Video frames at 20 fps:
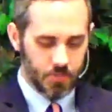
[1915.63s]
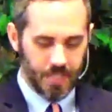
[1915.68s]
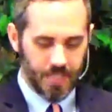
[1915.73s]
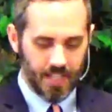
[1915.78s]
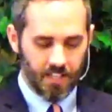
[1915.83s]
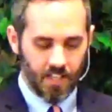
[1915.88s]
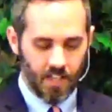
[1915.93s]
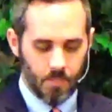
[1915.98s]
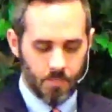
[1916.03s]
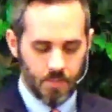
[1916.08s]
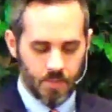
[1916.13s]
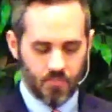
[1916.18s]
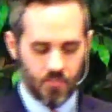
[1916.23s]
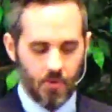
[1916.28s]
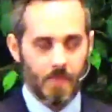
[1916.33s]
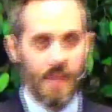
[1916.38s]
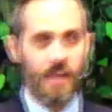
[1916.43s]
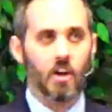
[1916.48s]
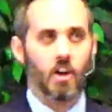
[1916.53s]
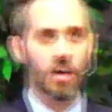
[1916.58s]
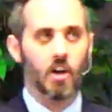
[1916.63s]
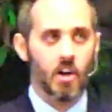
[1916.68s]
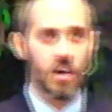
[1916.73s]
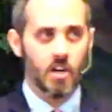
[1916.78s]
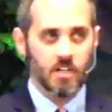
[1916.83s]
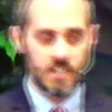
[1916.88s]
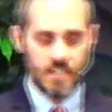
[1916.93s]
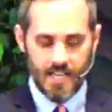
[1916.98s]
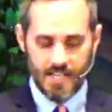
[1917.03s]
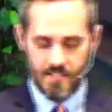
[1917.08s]
but it comes from a
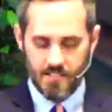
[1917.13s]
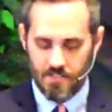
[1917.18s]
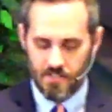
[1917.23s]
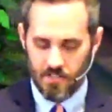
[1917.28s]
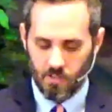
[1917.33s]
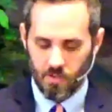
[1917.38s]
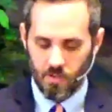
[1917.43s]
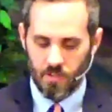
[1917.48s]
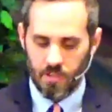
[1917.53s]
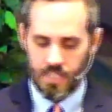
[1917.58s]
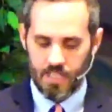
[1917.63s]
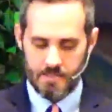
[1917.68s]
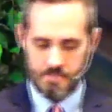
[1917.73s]
heart and soul